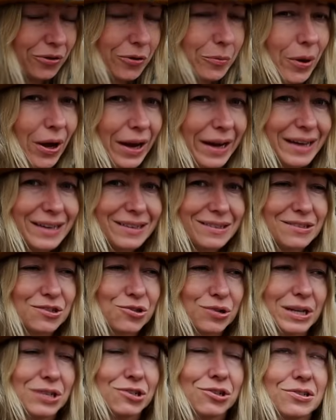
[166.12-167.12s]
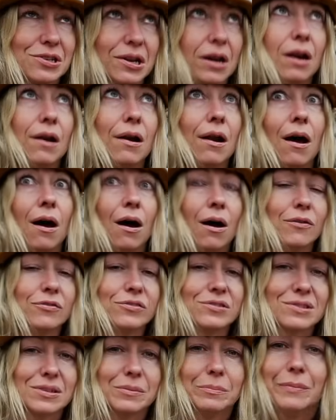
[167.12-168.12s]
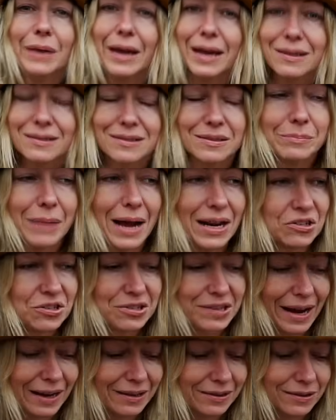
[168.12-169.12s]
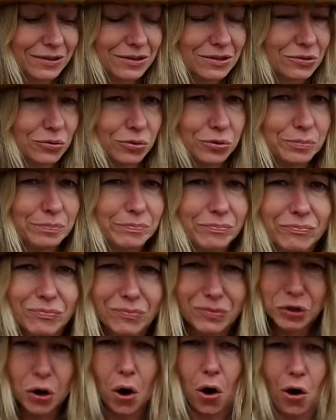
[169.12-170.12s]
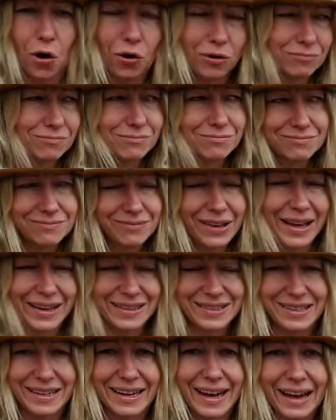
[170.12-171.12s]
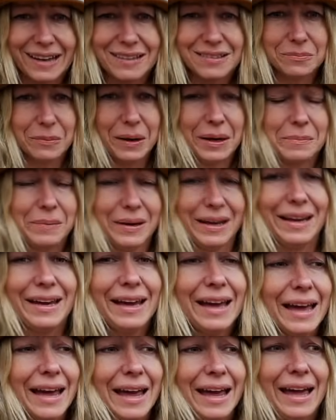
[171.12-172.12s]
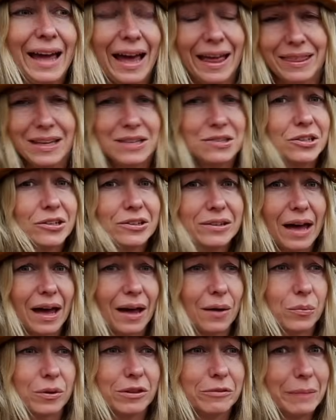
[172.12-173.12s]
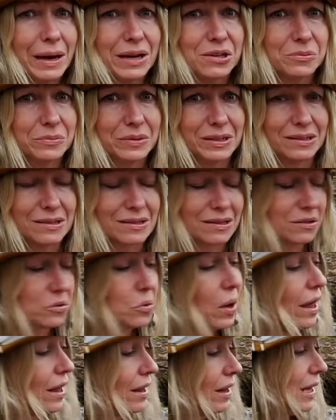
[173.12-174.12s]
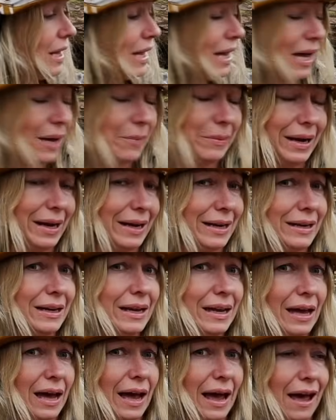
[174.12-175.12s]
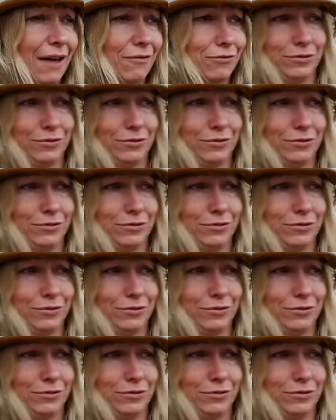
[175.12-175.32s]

the bike industry just loves to mix and match standards, or not, as the case may be, and they do that with measurements as well. I mean, I have